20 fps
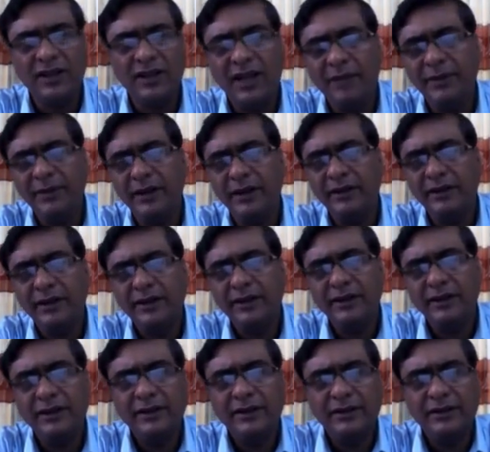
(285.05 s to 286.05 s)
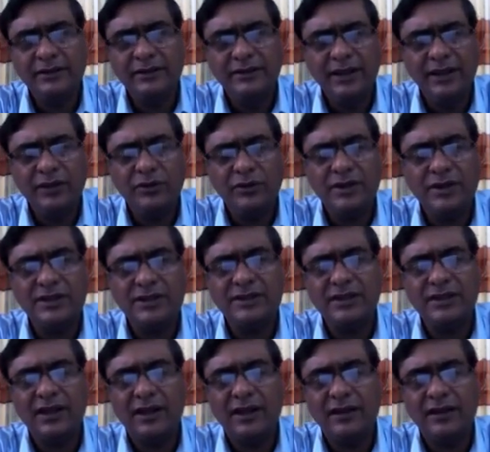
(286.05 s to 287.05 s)
I mean, there
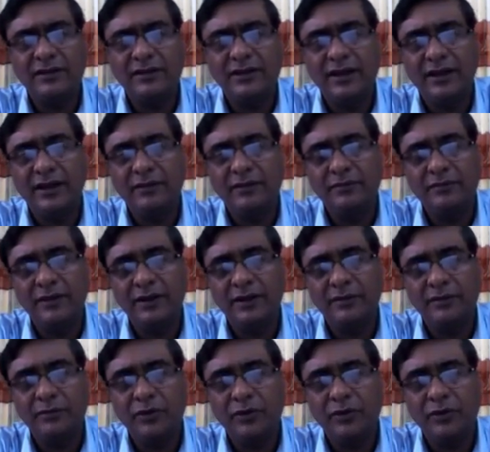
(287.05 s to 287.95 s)
was the